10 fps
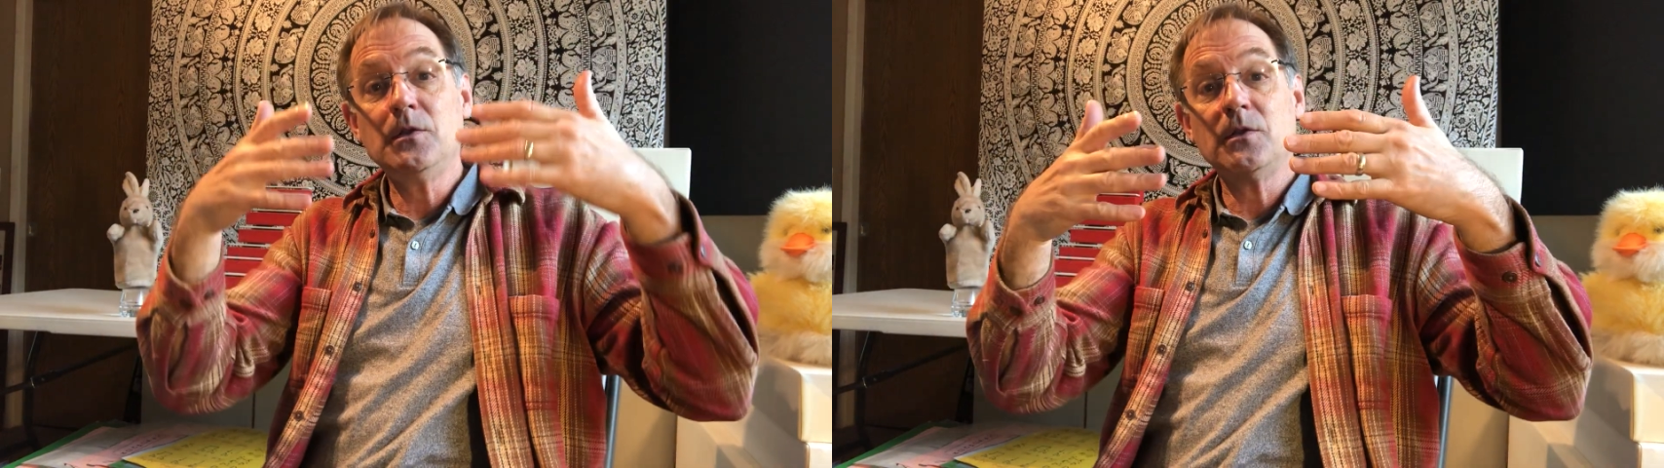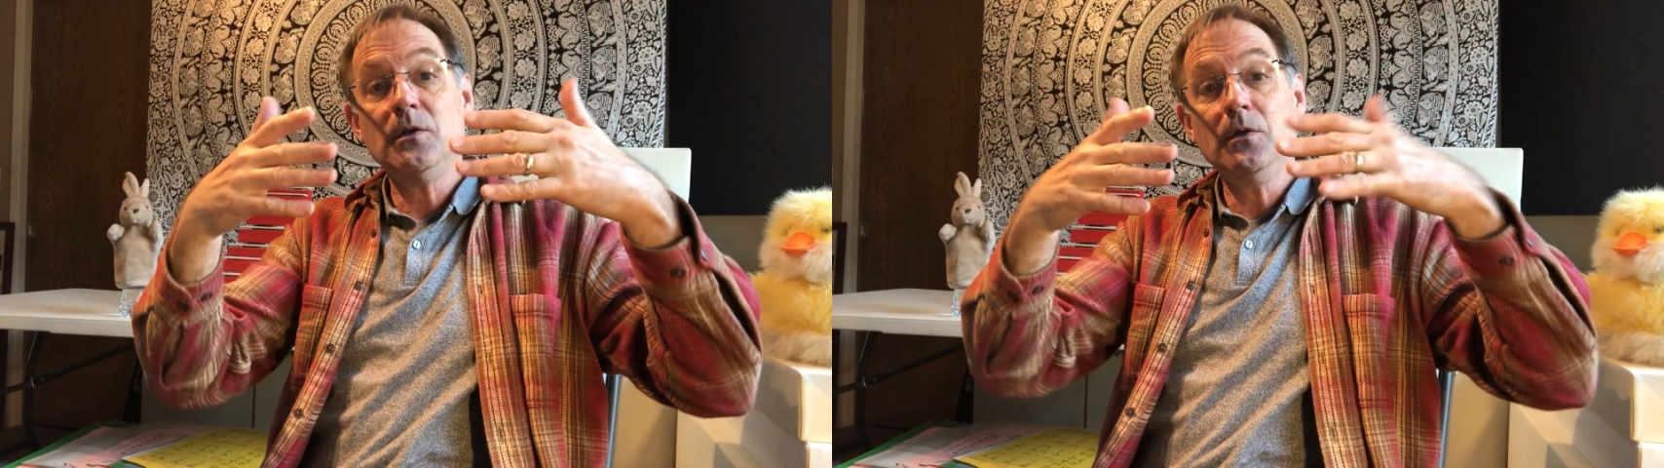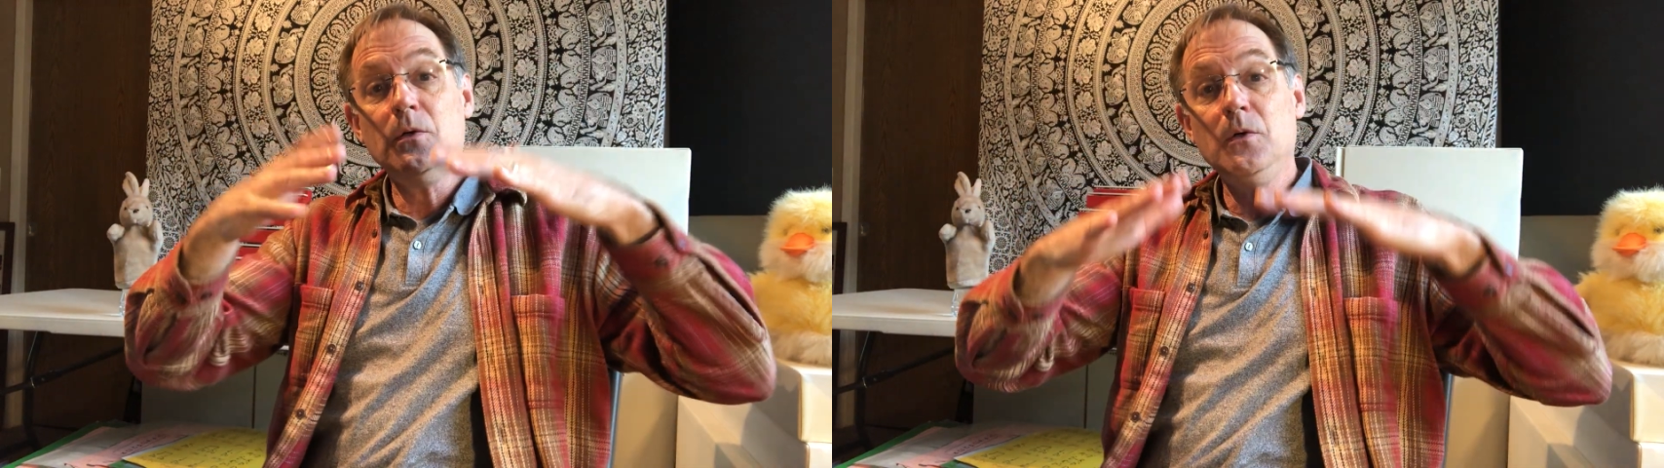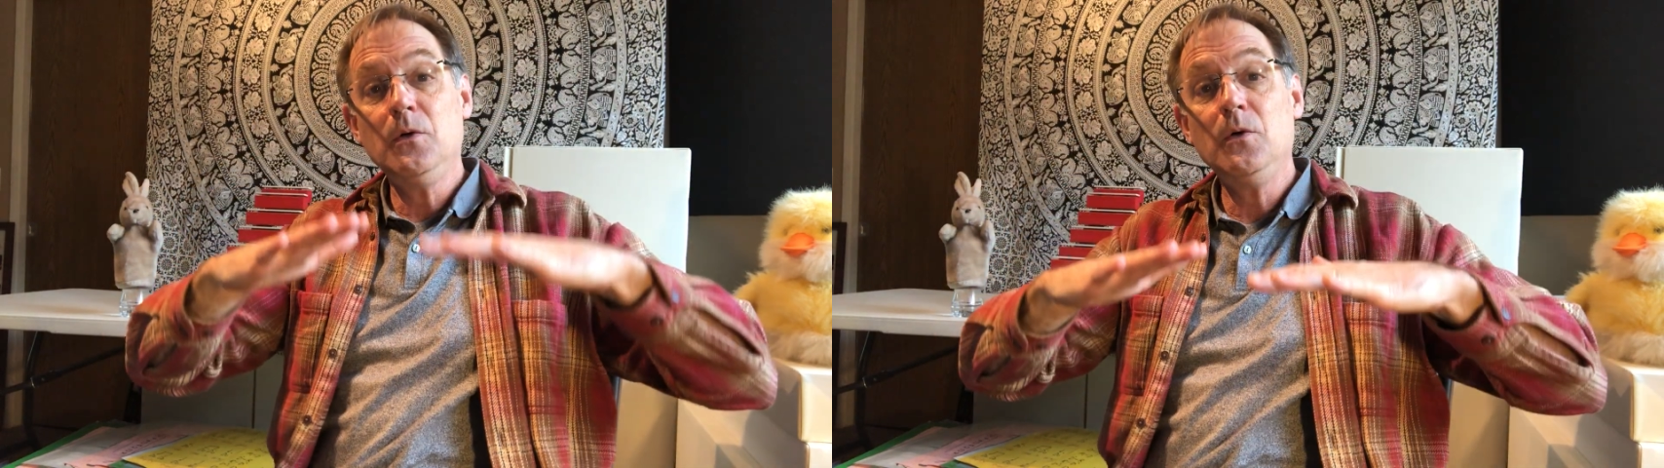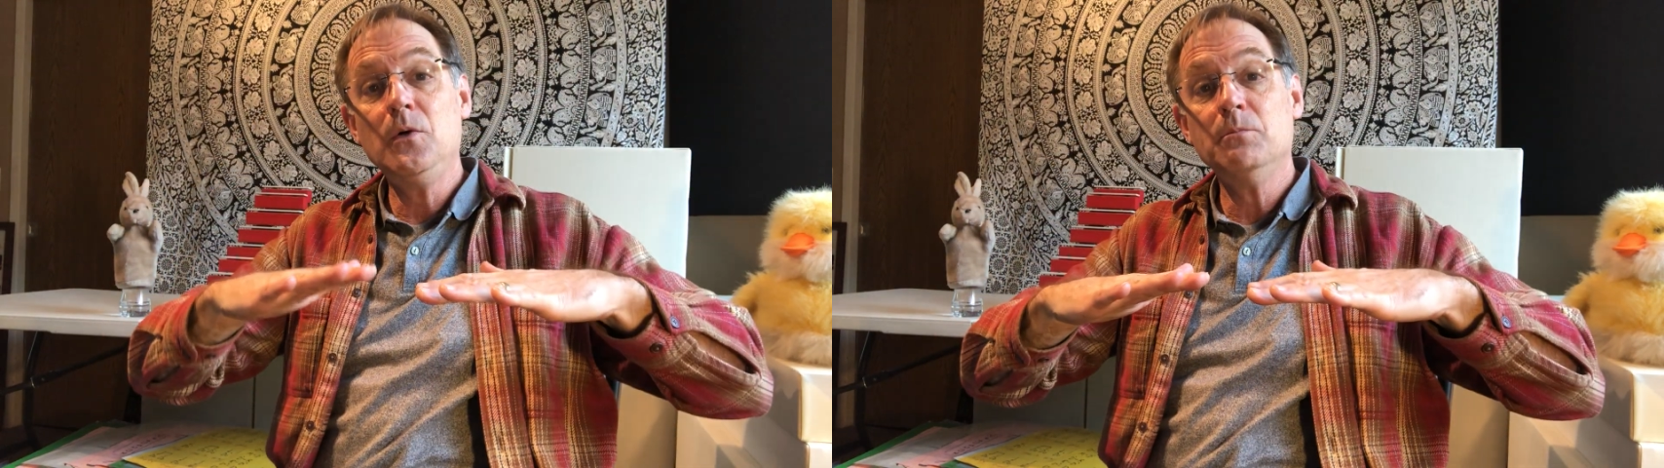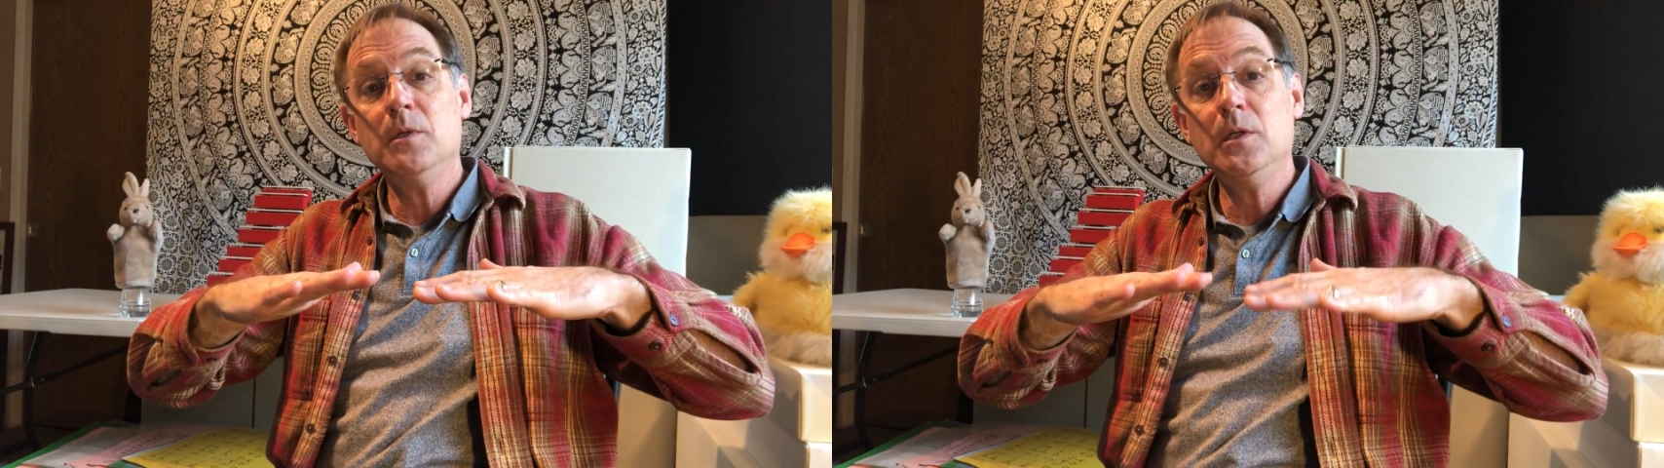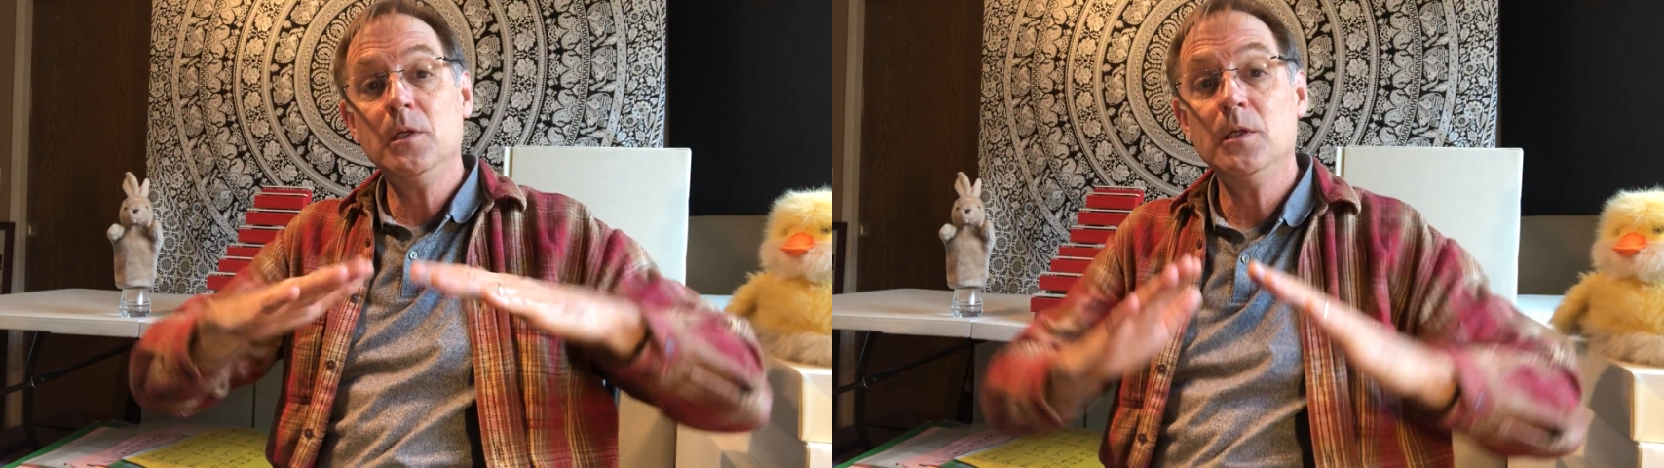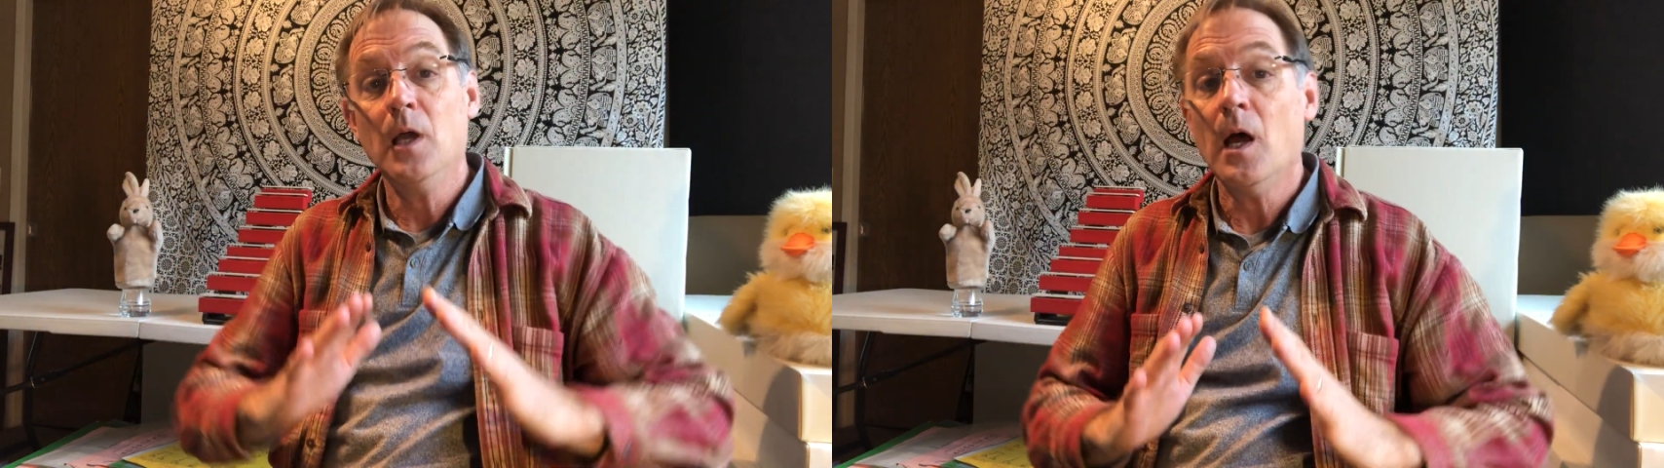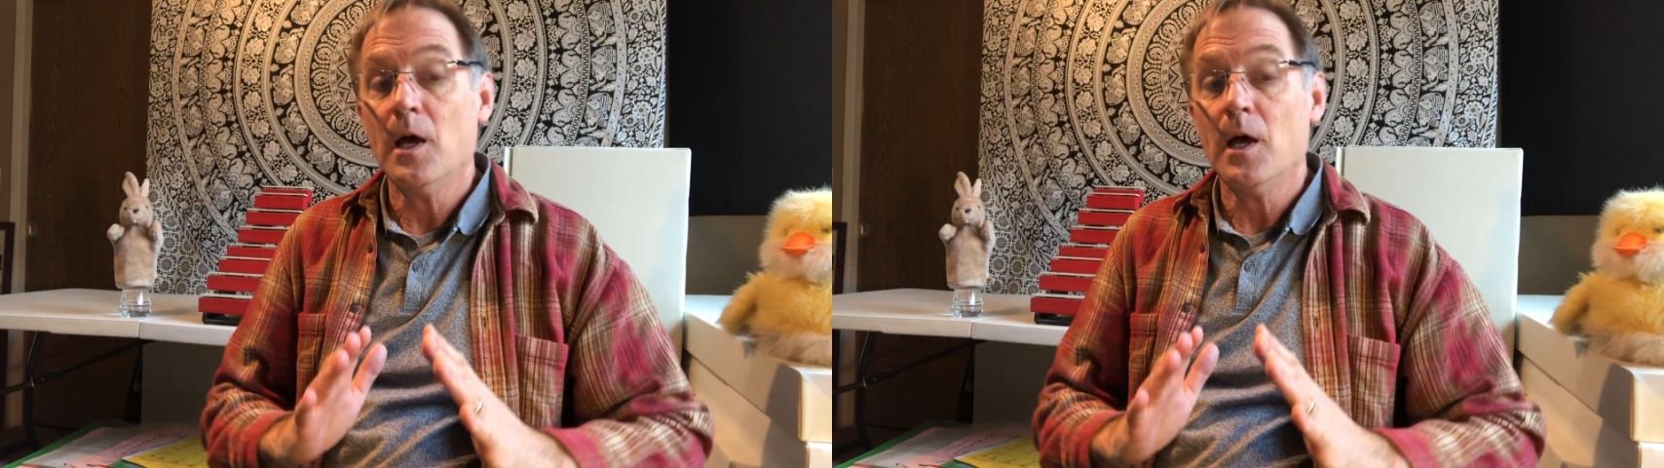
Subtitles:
so, mi,